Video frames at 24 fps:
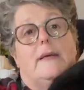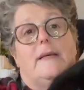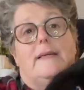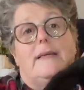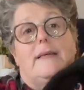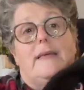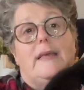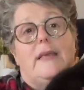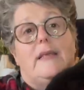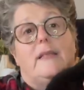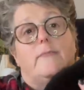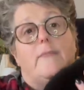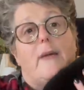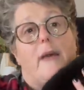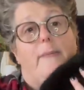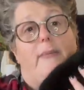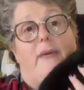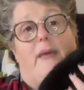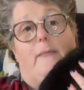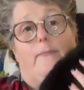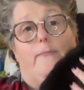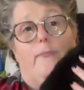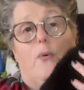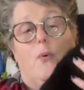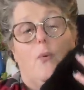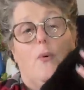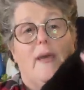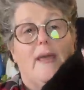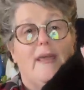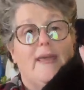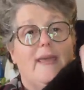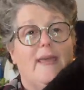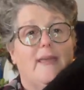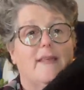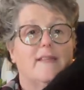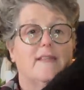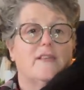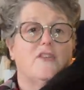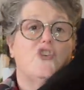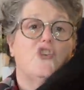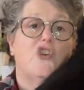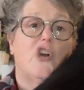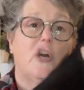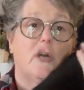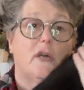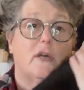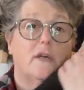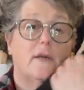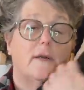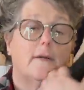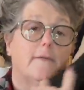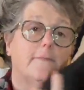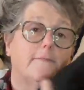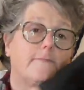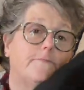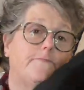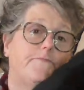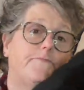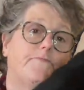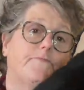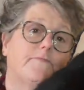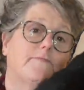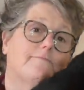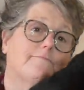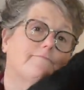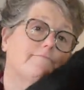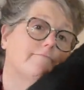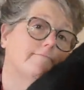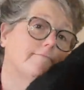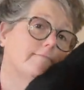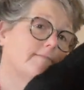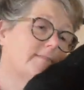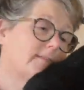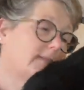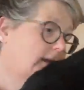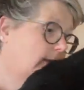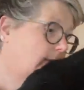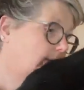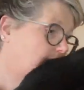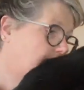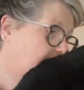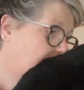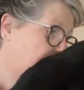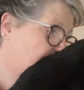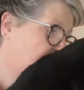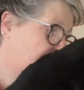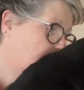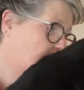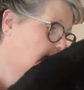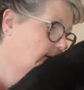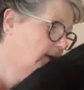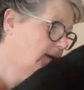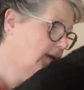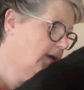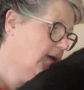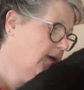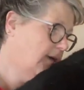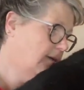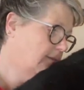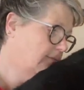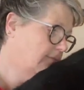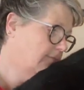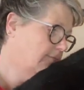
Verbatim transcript: He's my big boy. He's a chunker. Right, Chunky?